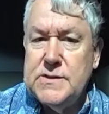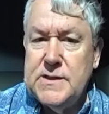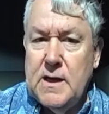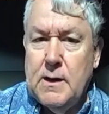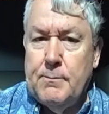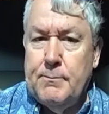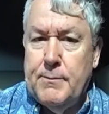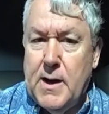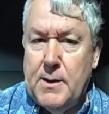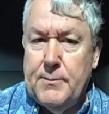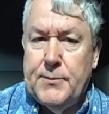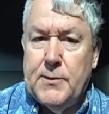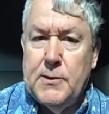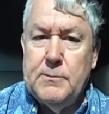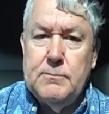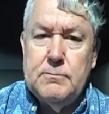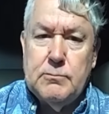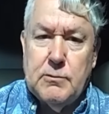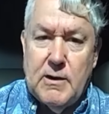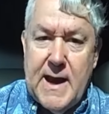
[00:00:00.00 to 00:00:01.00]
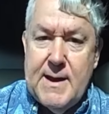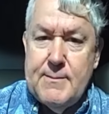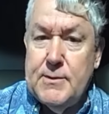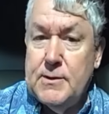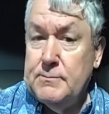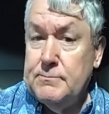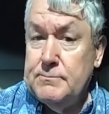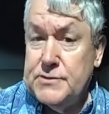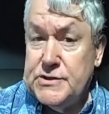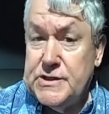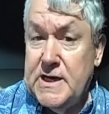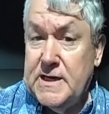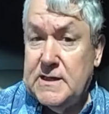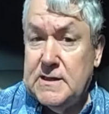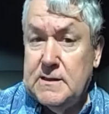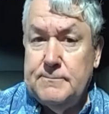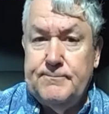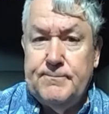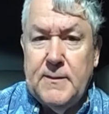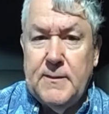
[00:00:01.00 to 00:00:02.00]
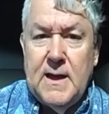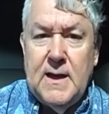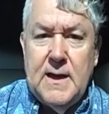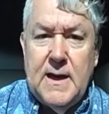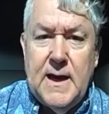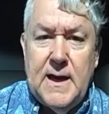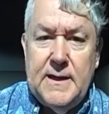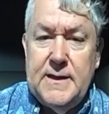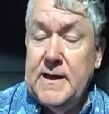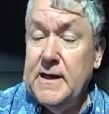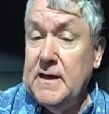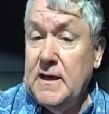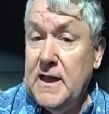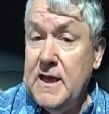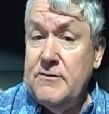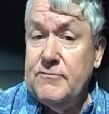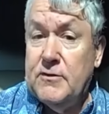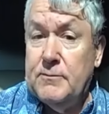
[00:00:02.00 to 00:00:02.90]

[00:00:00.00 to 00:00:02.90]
They'll bump them, ram them, sink them, and then leave